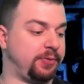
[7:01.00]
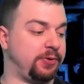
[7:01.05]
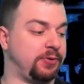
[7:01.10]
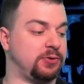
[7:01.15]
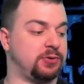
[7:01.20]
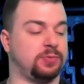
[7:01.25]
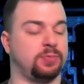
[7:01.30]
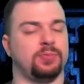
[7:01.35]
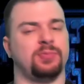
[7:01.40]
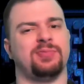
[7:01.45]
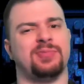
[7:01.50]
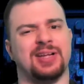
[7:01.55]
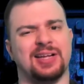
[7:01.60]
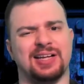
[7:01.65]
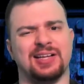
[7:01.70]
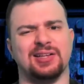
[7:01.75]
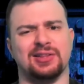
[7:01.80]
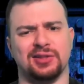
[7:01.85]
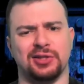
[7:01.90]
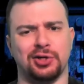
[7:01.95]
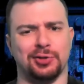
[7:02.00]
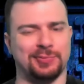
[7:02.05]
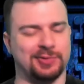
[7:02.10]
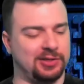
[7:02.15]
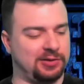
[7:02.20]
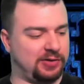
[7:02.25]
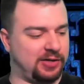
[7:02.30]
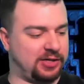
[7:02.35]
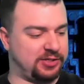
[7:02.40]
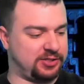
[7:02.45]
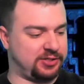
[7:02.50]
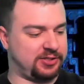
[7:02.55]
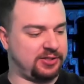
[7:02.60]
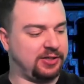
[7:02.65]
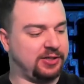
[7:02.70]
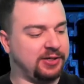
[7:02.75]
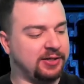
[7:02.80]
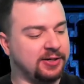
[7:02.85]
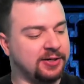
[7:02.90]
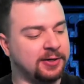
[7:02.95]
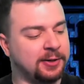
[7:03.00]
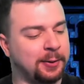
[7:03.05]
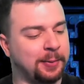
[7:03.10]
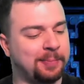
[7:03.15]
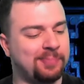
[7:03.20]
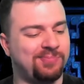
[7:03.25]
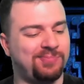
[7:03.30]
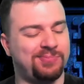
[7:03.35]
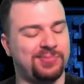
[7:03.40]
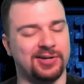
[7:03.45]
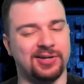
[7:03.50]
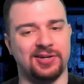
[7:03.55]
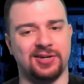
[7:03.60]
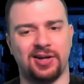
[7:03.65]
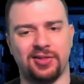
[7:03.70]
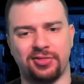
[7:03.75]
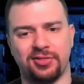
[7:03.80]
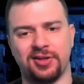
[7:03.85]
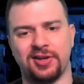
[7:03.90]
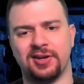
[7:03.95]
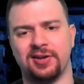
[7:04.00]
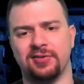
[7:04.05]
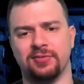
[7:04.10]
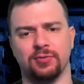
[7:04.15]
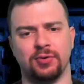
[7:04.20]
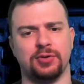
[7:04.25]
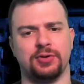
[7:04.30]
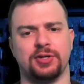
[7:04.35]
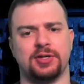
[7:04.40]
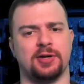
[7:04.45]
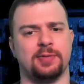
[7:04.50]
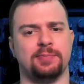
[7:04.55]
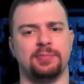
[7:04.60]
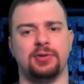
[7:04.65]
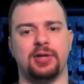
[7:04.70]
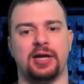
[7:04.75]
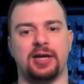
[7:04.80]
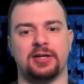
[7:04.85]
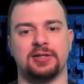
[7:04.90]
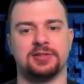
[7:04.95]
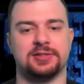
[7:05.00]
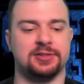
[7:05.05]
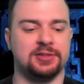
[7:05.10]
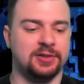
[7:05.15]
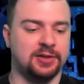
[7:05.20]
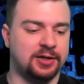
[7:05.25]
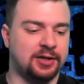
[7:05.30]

There's a little bit of logic, but nothing really complex.